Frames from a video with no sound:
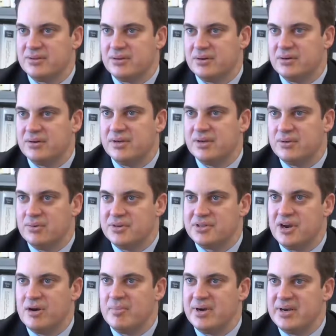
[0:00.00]
their
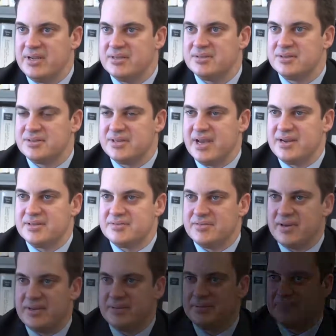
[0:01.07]
retirement needs are
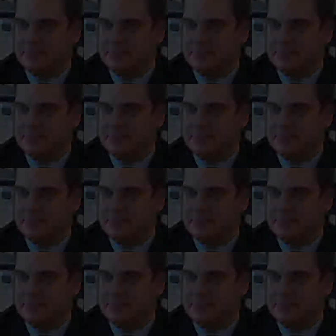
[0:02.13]
satisfied.